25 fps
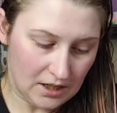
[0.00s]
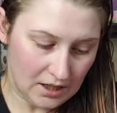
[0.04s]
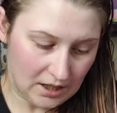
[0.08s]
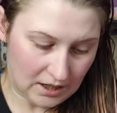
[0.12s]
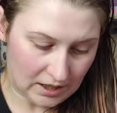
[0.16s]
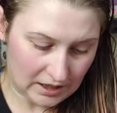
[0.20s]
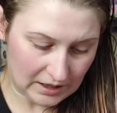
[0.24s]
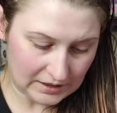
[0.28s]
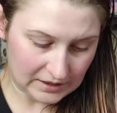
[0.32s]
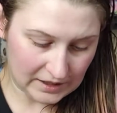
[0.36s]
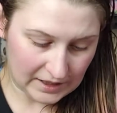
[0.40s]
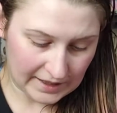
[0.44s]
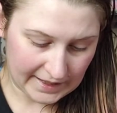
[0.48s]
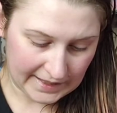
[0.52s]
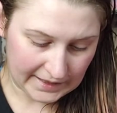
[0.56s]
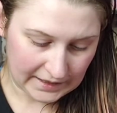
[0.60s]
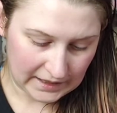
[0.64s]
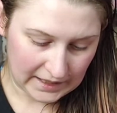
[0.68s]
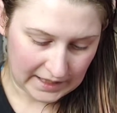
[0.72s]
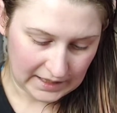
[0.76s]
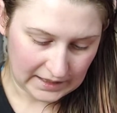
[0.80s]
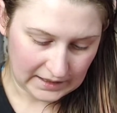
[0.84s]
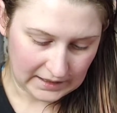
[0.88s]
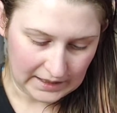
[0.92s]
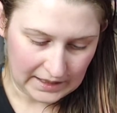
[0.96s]
online
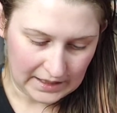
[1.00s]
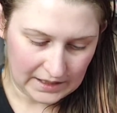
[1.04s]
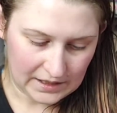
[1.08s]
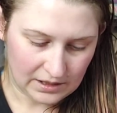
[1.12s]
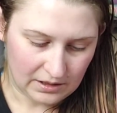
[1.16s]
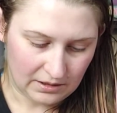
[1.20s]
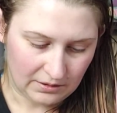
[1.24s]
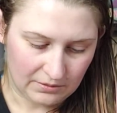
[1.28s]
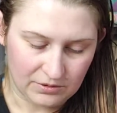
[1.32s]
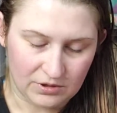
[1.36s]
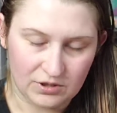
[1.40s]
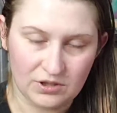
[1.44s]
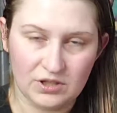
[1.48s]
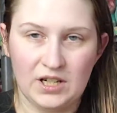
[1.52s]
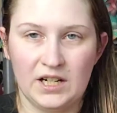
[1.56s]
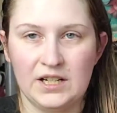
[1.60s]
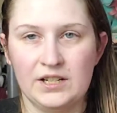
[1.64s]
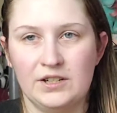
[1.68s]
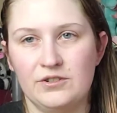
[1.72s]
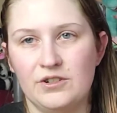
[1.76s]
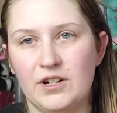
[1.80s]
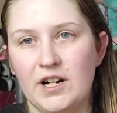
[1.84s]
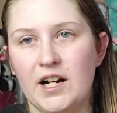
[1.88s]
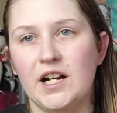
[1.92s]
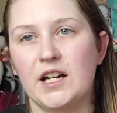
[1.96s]
lately, so I was just kind of
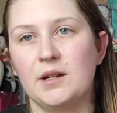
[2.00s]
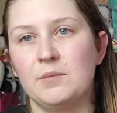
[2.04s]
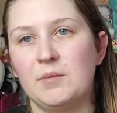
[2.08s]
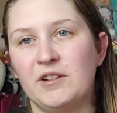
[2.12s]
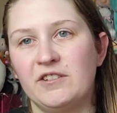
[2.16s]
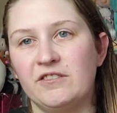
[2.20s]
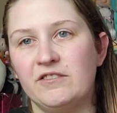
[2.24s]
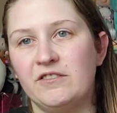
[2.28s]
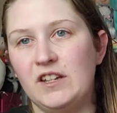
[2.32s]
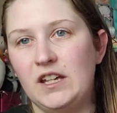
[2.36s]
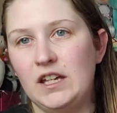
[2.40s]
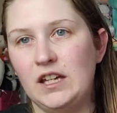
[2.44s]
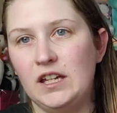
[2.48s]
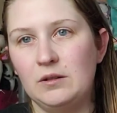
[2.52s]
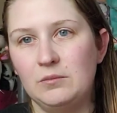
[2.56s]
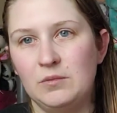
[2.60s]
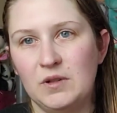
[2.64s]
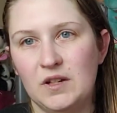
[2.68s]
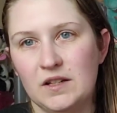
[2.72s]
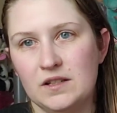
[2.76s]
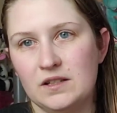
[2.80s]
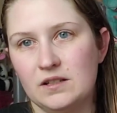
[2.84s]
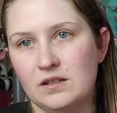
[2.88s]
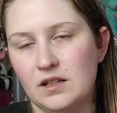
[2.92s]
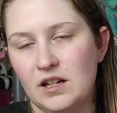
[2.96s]
dragging my feet
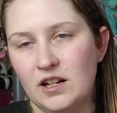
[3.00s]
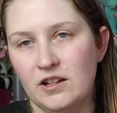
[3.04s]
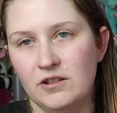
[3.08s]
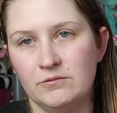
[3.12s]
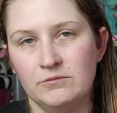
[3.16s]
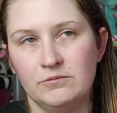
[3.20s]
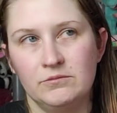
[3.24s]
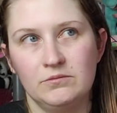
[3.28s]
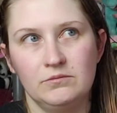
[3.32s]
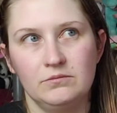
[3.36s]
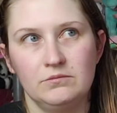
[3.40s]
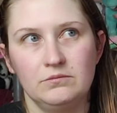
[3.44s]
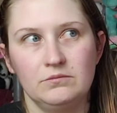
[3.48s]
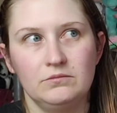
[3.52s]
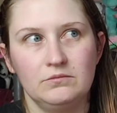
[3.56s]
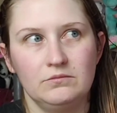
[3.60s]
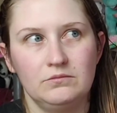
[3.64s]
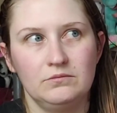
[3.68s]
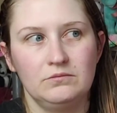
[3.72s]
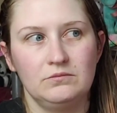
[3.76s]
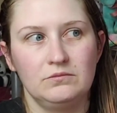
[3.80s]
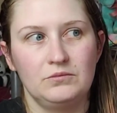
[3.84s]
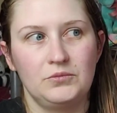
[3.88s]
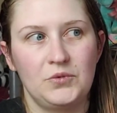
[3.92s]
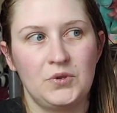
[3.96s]
because I've
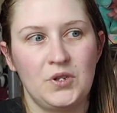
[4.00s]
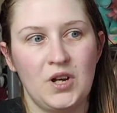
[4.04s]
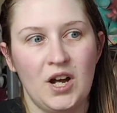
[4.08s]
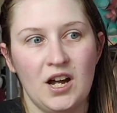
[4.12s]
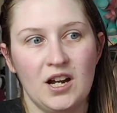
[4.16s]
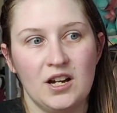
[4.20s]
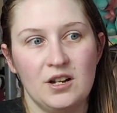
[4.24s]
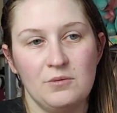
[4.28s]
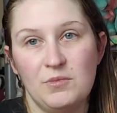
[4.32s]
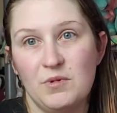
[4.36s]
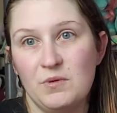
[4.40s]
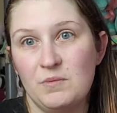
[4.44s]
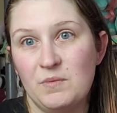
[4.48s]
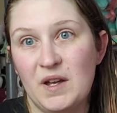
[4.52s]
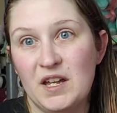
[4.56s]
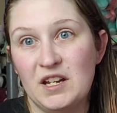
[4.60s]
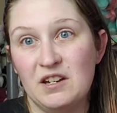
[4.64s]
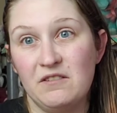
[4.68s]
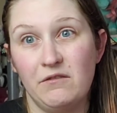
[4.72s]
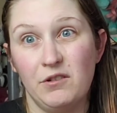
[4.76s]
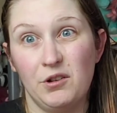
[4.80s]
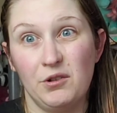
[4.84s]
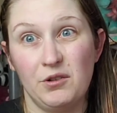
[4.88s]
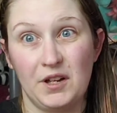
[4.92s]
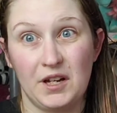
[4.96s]
kind of been made to
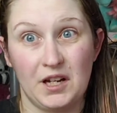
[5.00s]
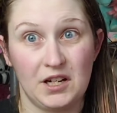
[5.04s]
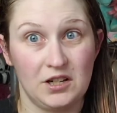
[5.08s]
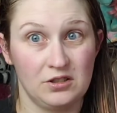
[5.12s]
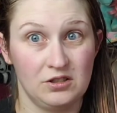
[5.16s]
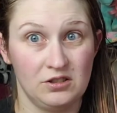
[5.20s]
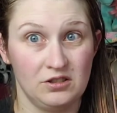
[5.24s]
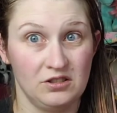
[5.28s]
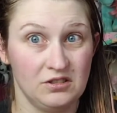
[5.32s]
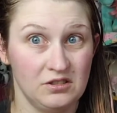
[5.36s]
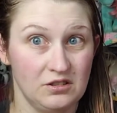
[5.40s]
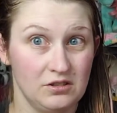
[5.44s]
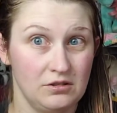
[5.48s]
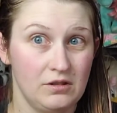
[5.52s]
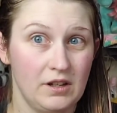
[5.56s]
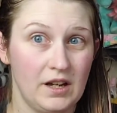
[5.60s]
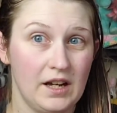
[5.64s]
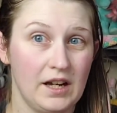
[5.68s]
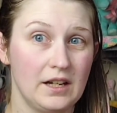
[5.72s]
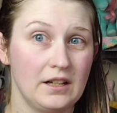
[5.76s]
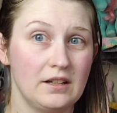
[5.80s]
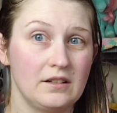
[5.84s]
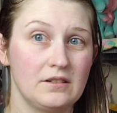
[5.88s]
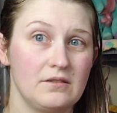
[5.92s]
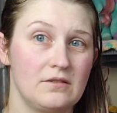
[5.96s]
feel like I shouldn't do
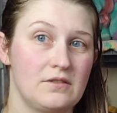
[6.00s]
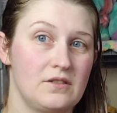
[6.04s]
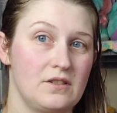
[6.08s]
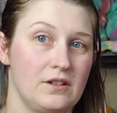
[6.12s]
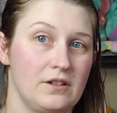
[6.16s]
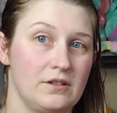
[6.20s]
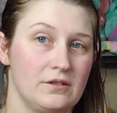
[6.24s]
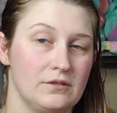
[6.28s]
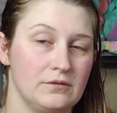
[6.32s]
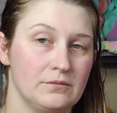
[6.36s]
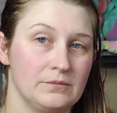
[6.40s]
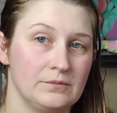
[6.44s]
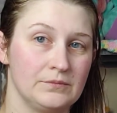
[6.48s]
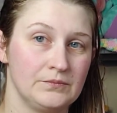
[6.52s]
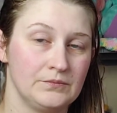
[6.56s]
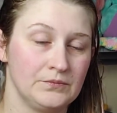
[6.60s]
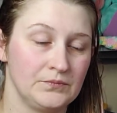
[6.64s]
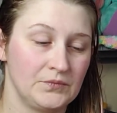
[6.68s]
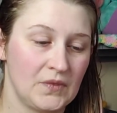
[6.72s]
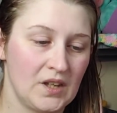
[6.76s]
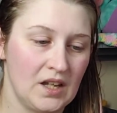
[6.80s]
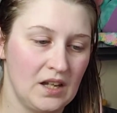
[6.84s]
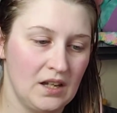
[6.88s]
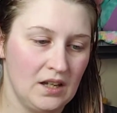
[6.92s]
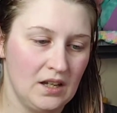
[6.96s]
that, so
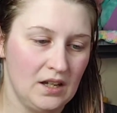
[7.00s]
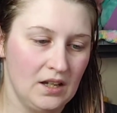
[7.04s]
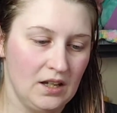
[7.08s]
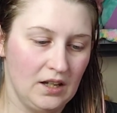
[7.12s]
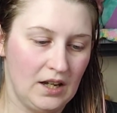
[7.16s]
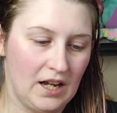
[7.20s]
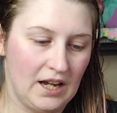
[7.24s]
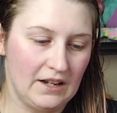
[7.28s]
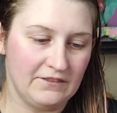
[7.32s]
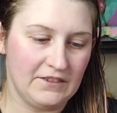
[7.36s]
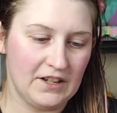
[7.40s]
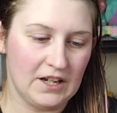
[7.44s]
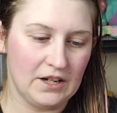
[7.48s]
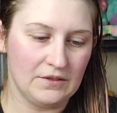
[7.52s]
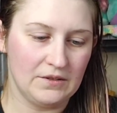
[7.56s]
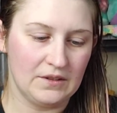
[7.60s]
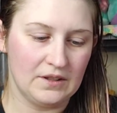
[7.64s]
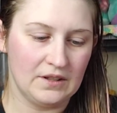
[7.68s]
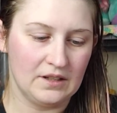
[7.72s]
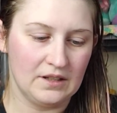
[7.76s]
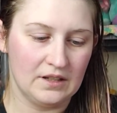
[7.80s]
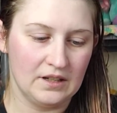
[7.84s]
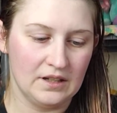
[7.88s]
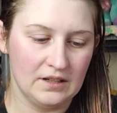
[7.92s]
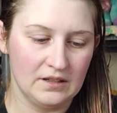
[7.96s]

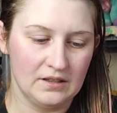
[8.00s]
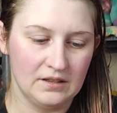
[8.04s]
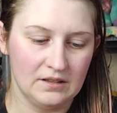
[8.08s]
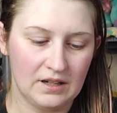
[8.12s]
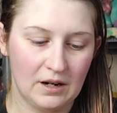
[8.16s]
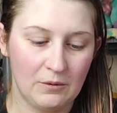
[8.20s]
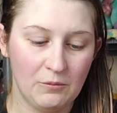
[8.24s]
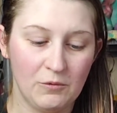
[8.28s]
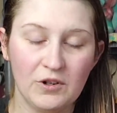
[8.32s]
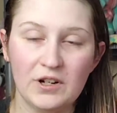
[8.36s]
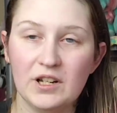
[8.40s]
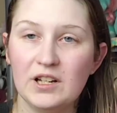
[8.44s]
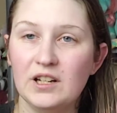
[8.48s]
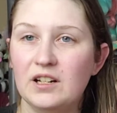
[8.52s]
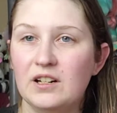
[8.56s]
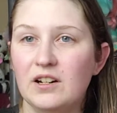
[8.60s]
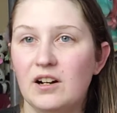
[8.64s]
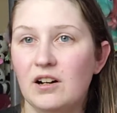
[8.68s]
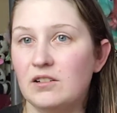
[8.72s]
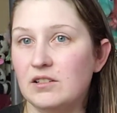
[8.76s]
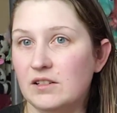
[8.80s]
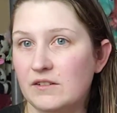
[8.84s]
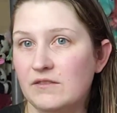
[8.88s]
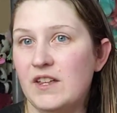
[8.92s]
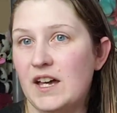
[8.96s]
I wanted a
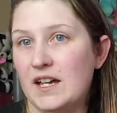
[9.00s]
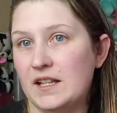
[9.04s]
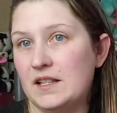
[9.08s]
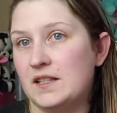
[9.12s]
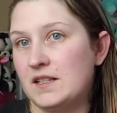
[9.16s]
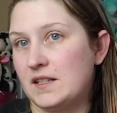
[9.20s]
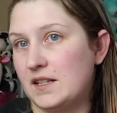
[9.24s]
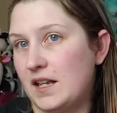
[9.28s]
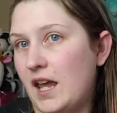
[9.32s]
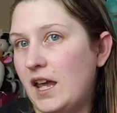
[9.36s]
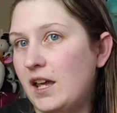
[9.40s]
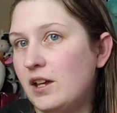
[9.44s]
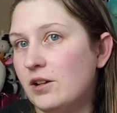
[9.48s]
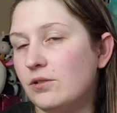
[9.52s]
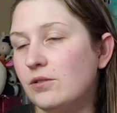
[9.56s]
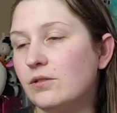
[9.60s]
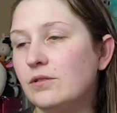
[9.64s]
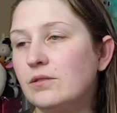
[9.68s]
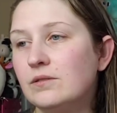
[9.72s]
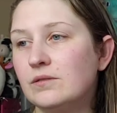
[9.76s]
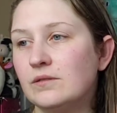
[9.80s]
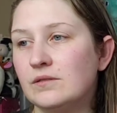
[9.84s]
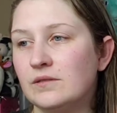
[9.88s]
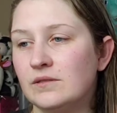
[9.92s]
doll of that scale,